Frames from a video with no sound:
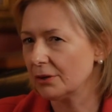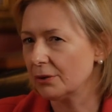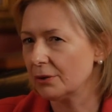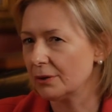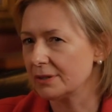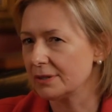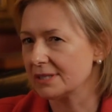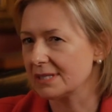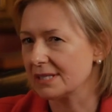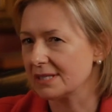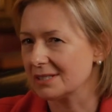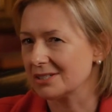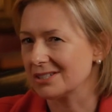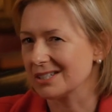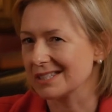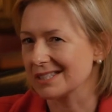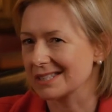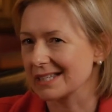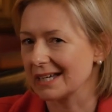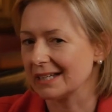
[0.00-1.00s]
Or is this
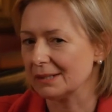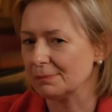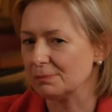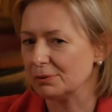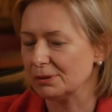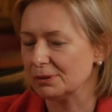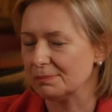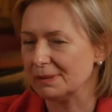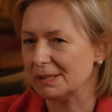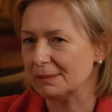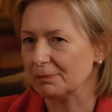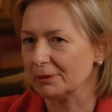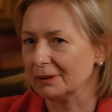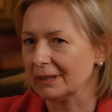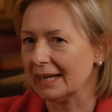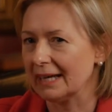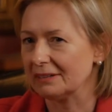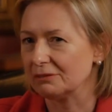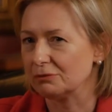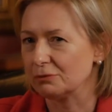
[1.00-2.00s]
just going to put people
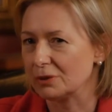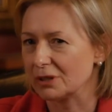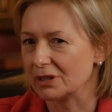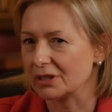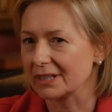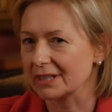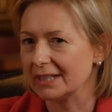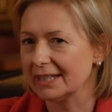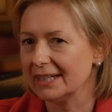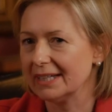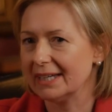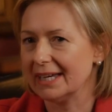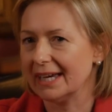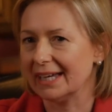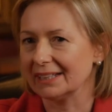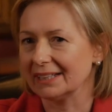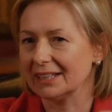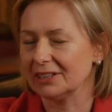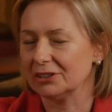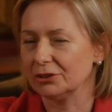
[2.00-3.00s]
out of work
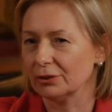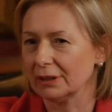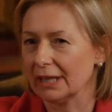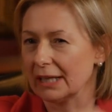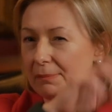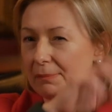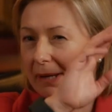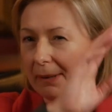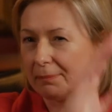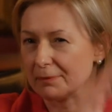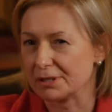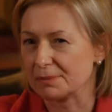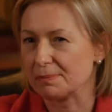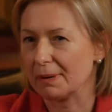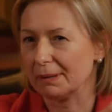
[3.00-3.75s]
and get you a lot of papers